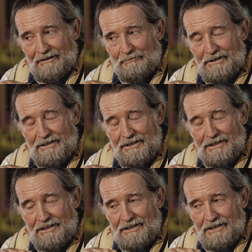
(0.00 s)
I
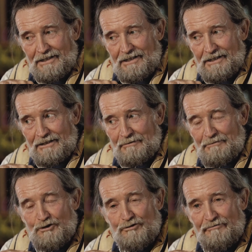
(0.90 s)
mean, the
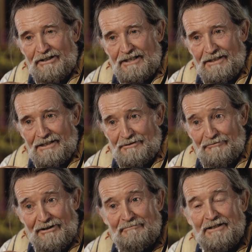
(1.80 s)
mature of anything is
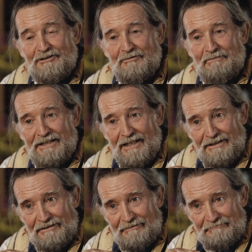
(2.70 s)
five minutes to midnight.